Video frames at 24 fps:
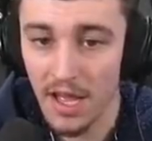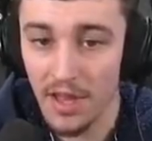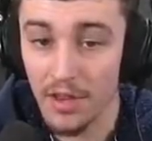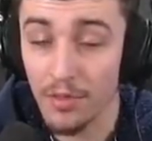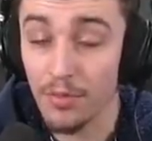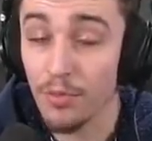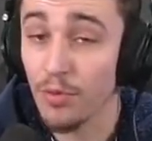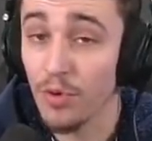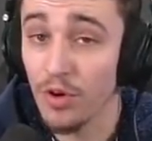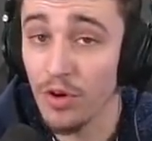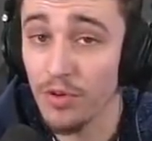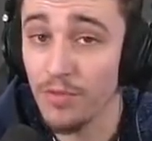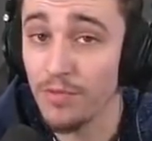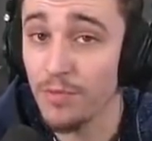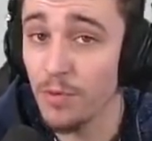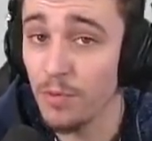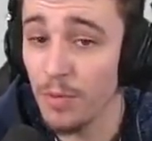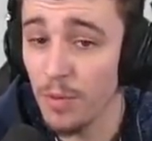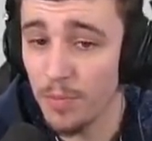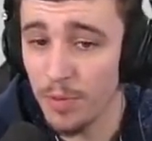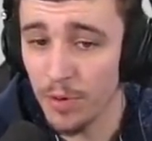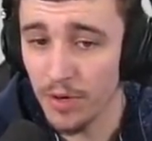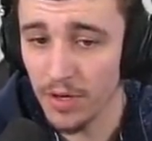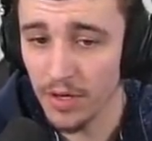the roof we'll
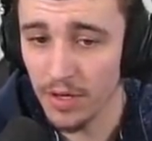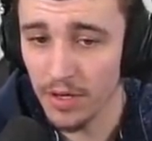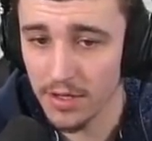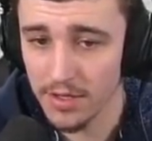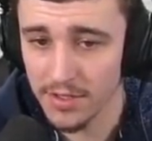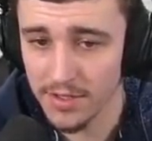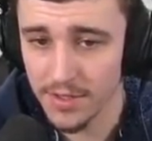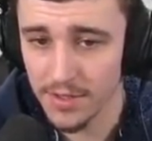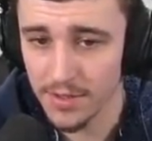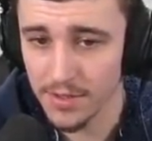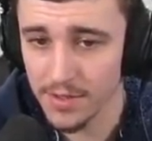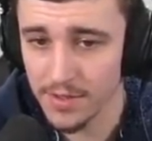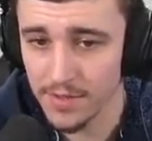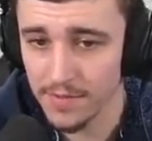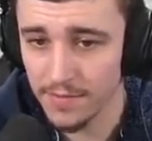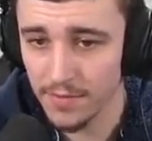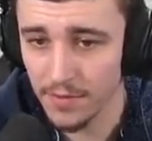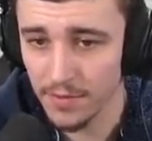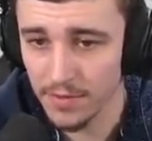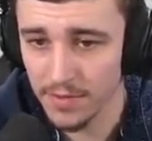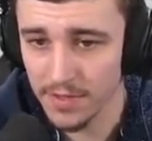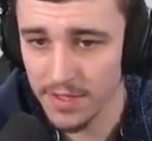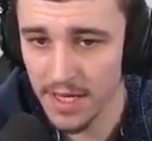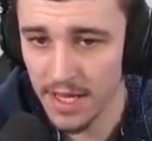be putting on as soon as the
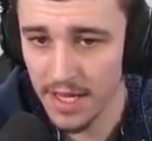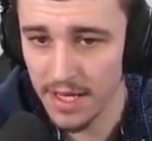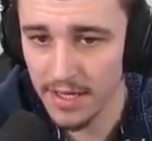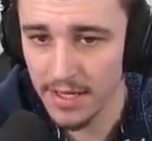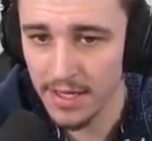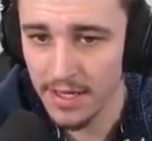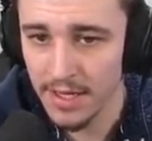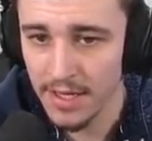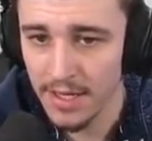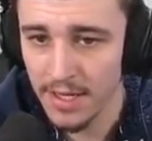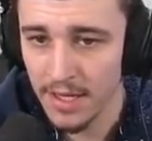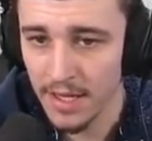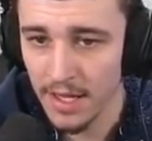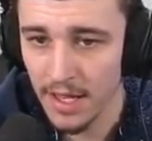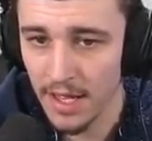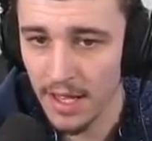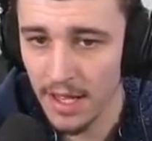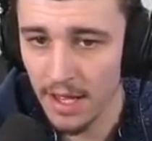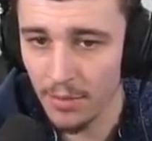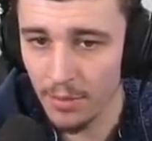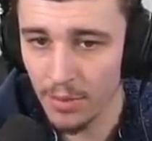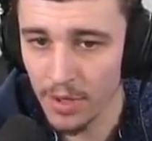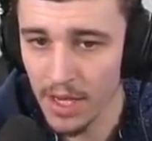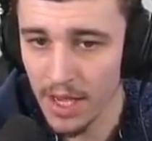floor's done.
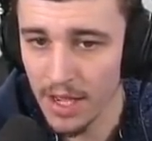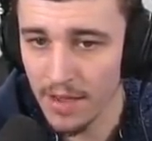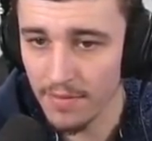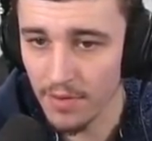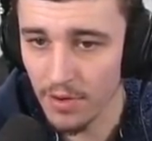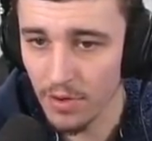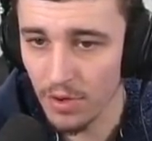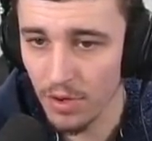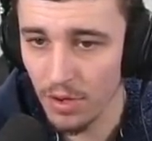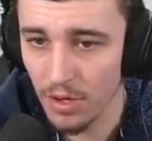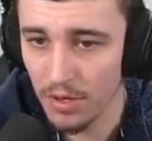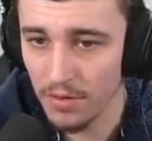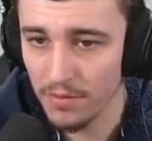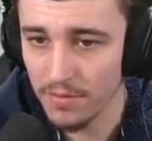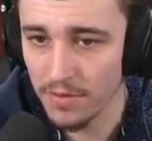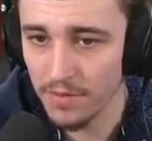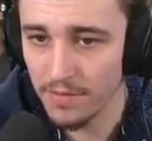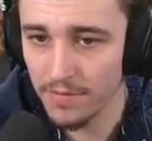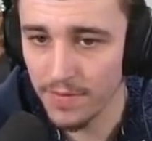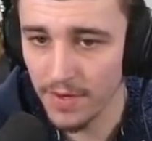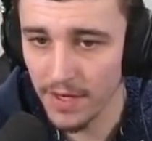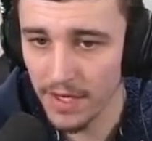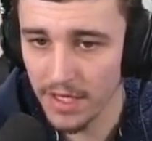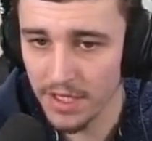We have all of the
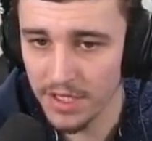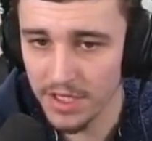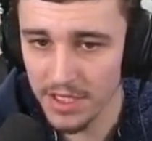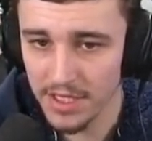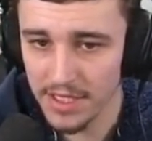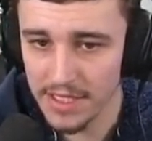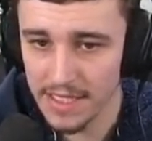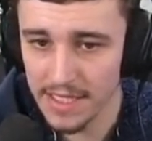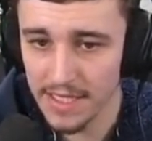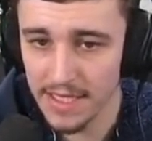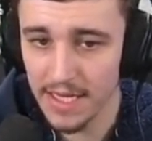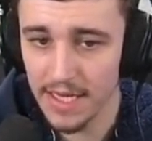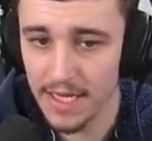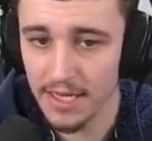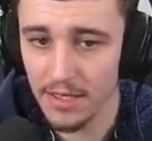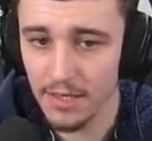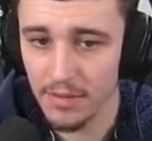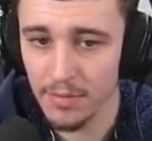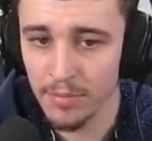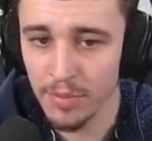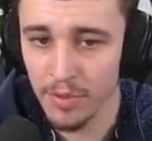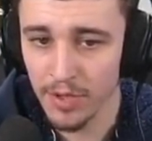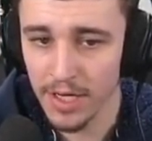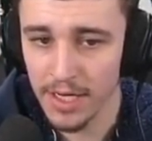villagers in their
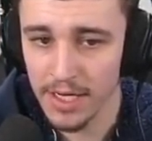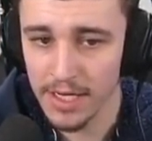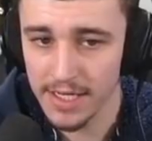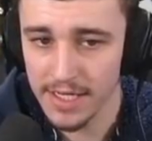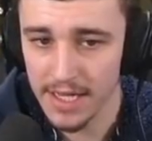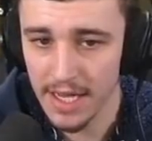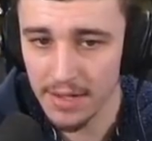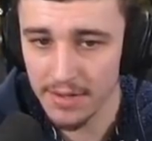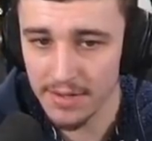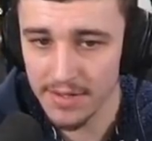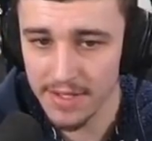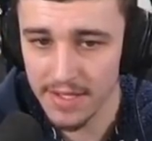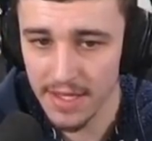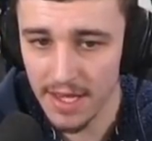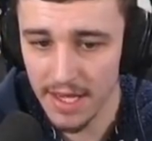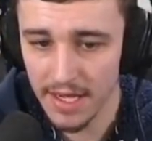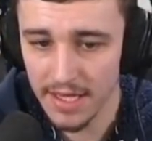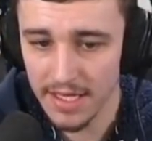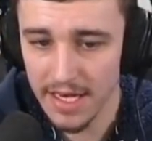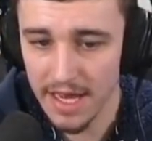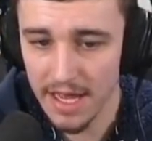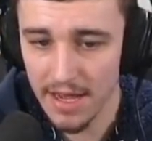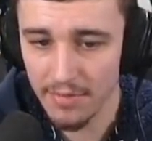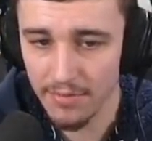little breeders
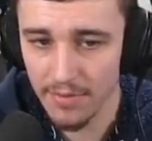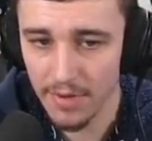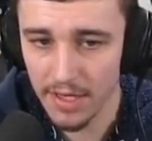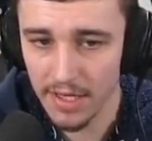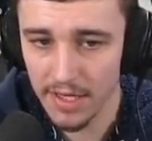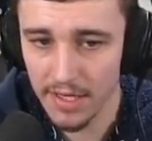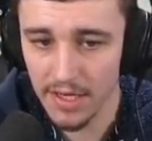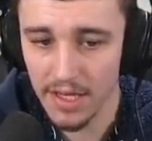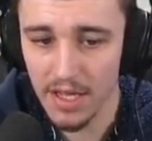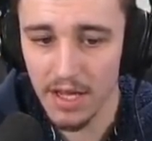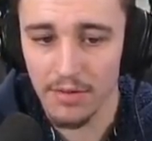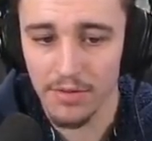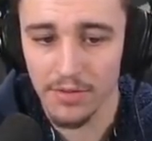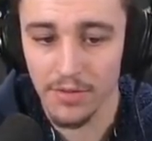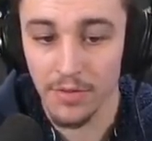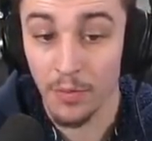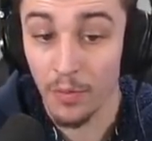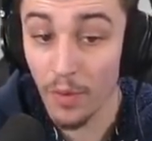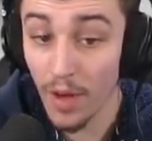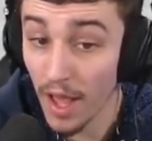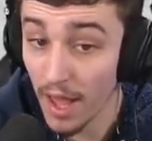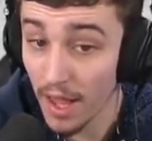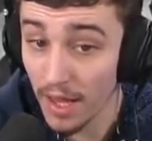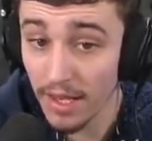outside now ready to go as
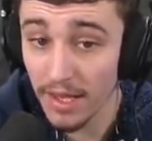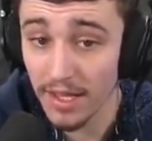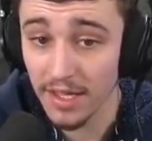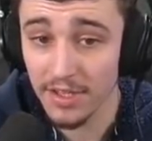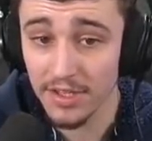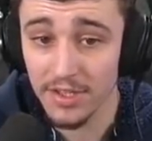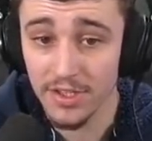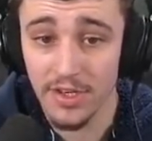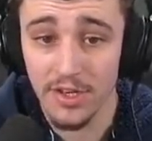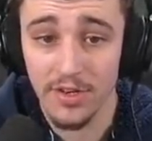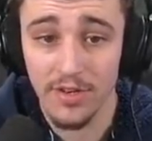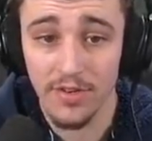well. I can show you